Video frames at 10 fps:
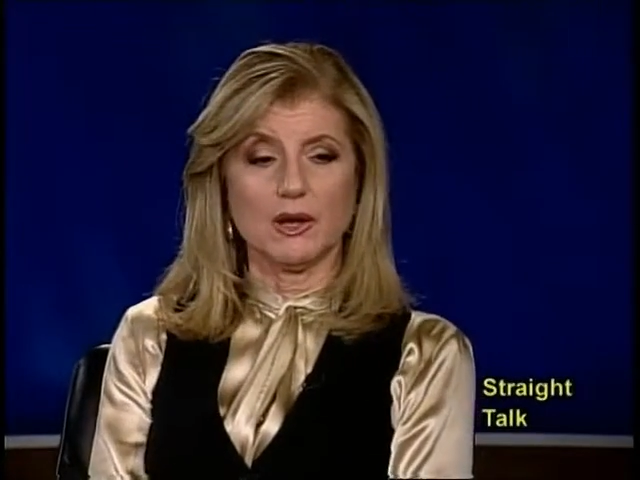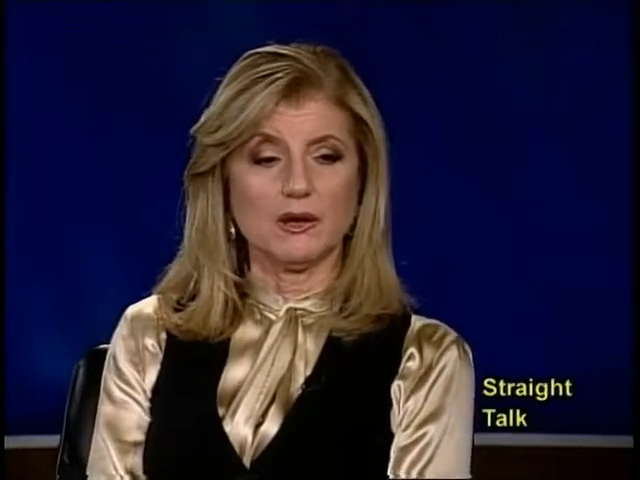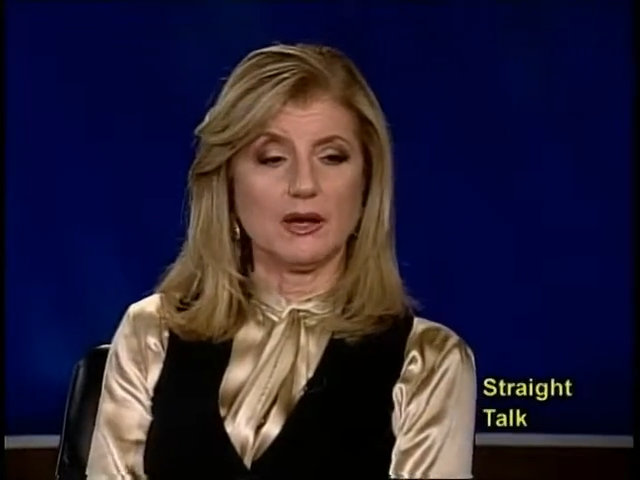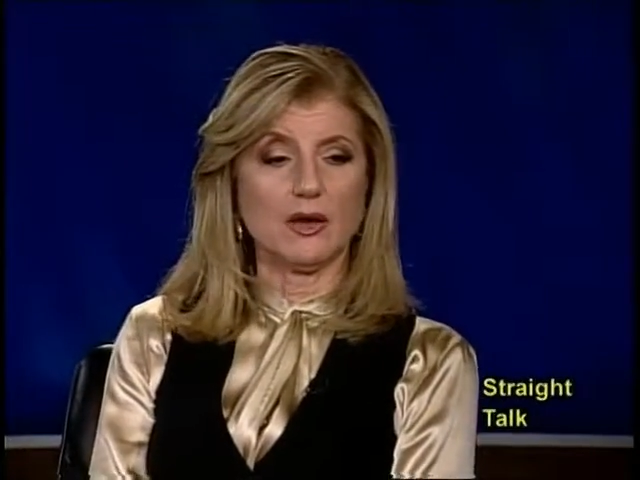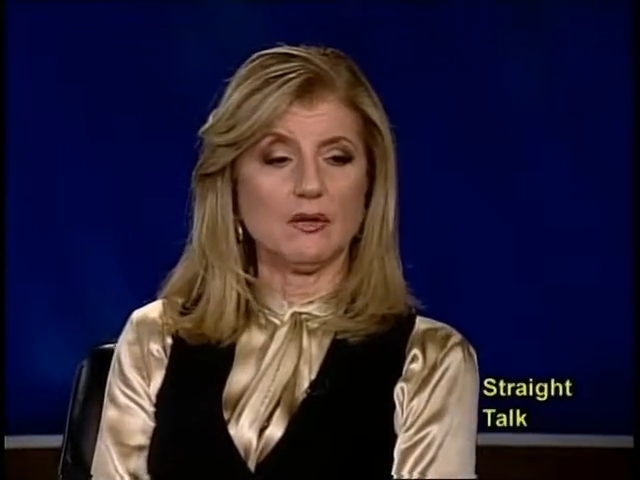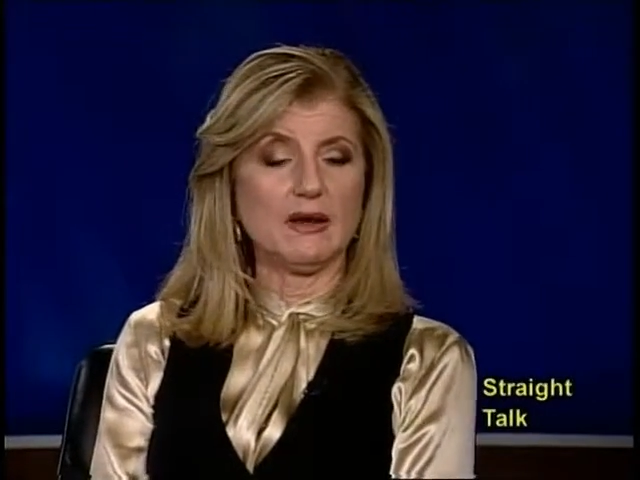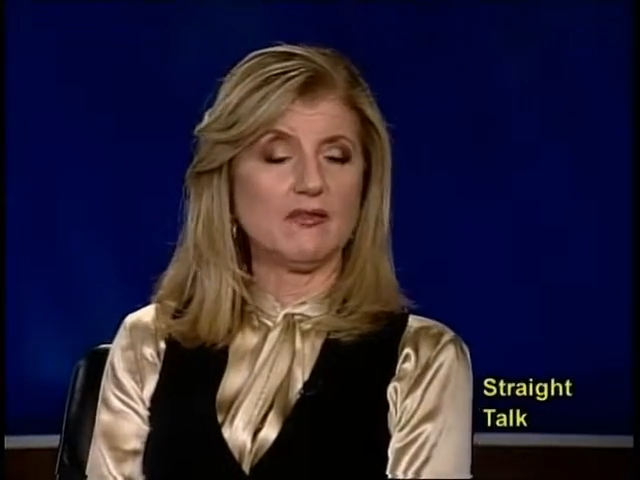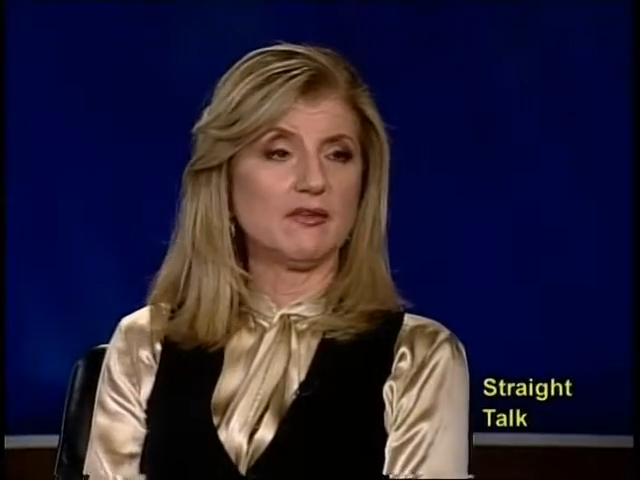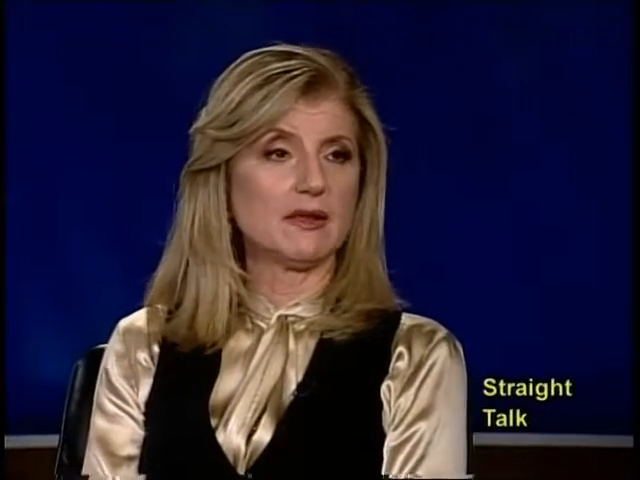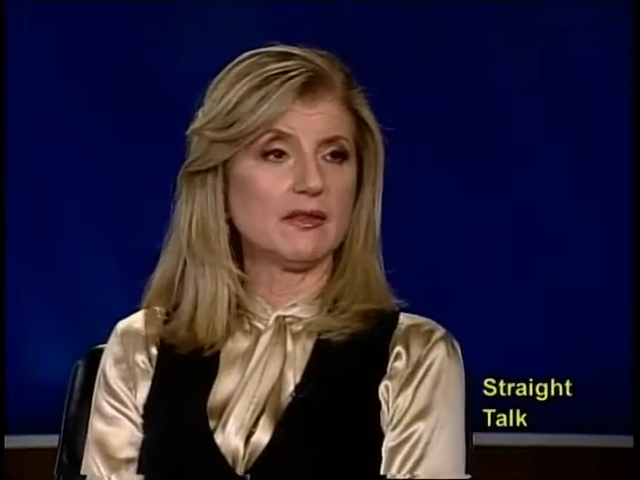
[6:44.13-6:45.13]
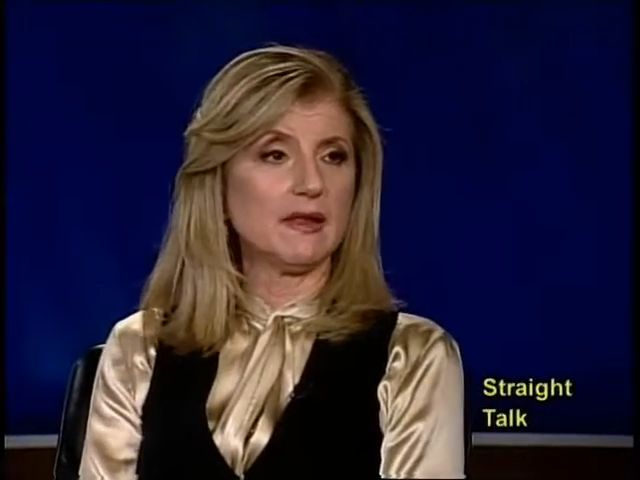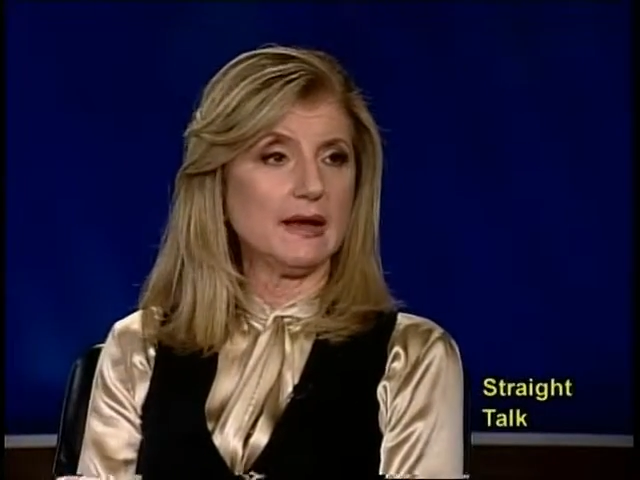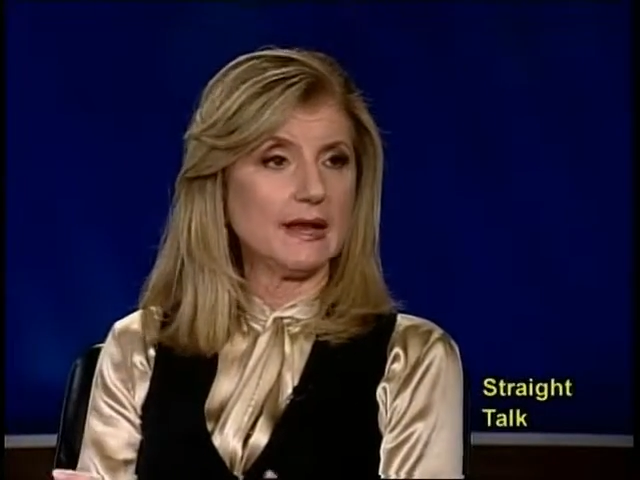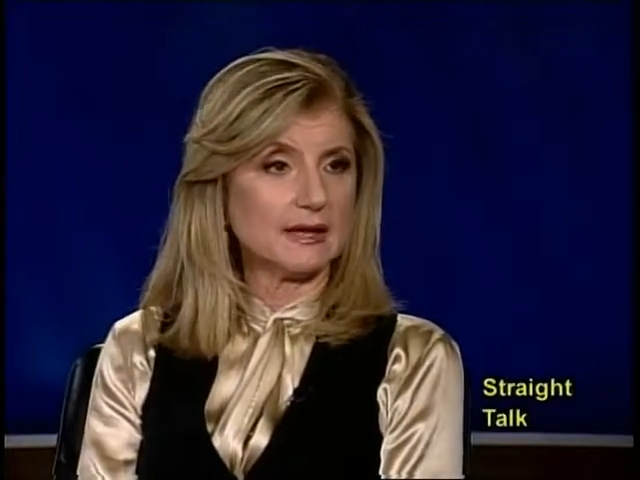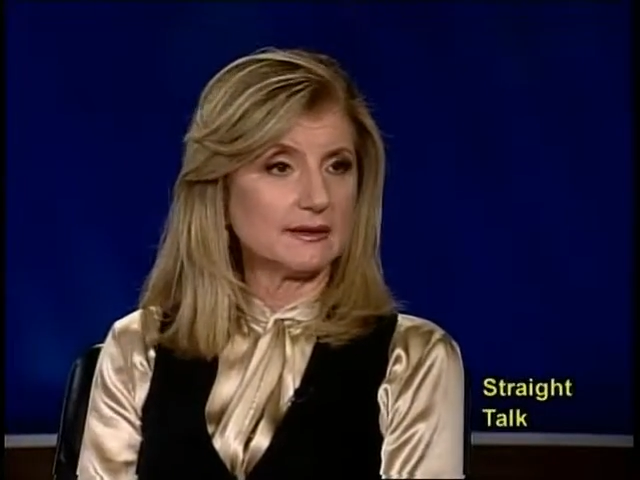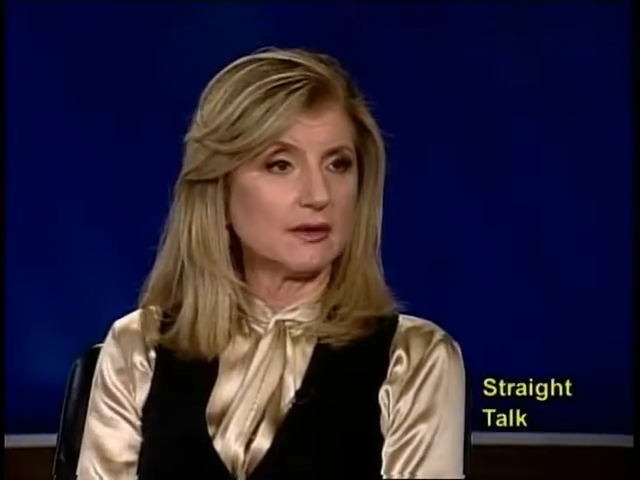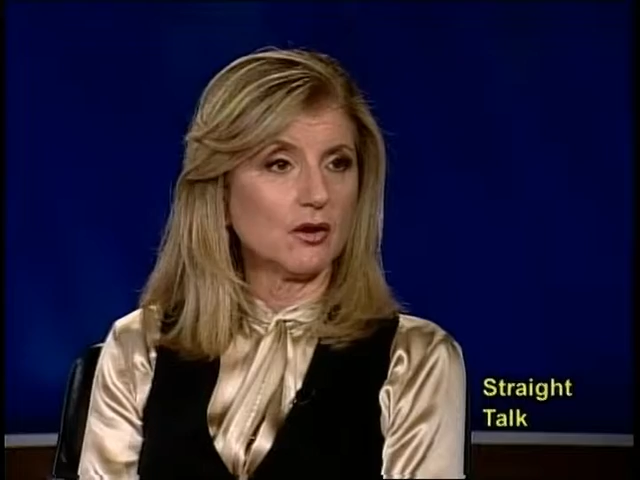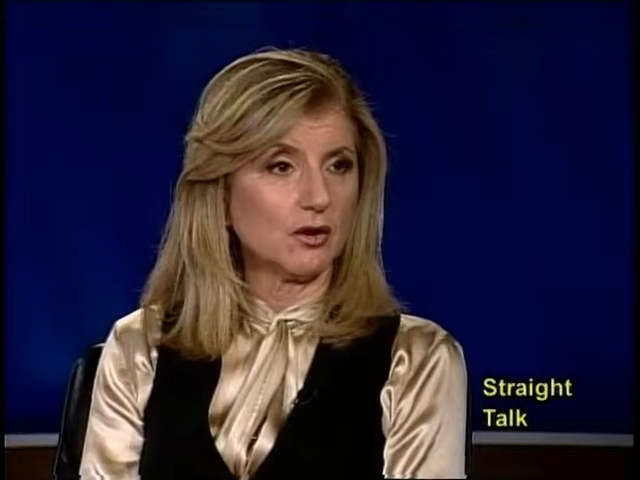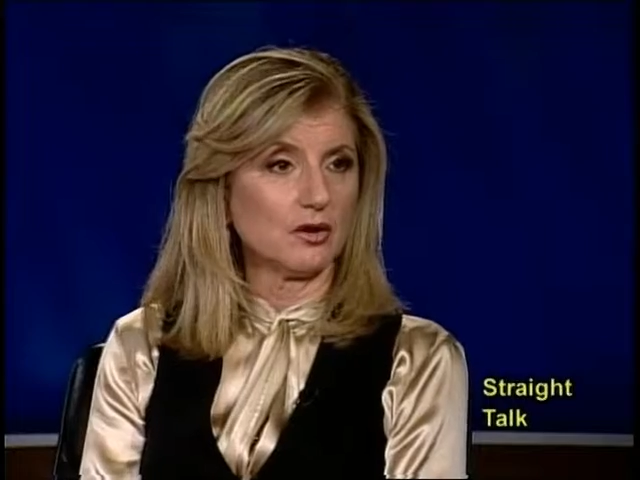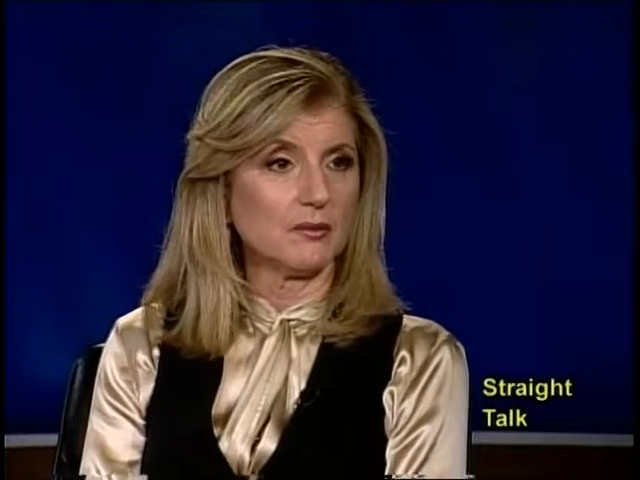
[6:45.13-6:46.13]
are now living in the linked
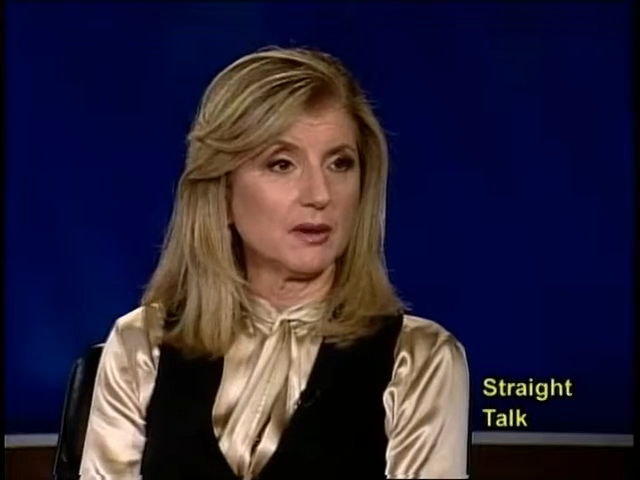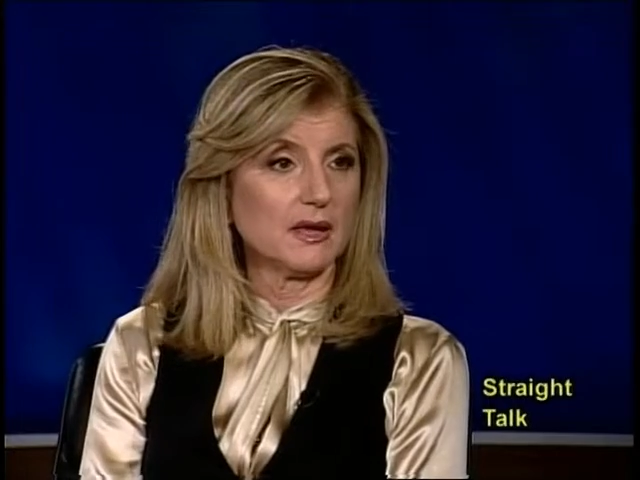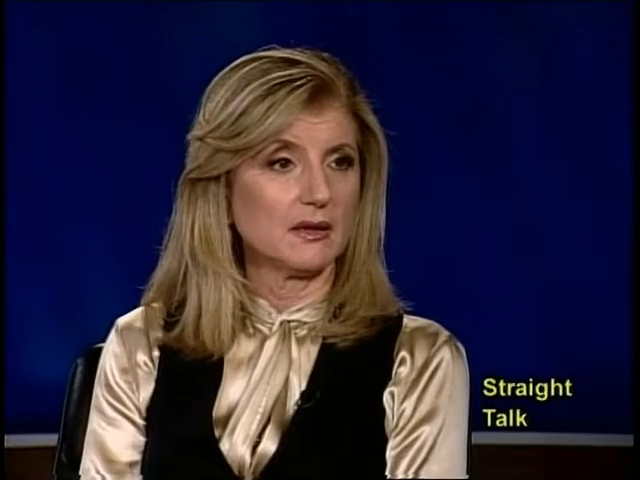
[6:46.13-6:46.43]
economy.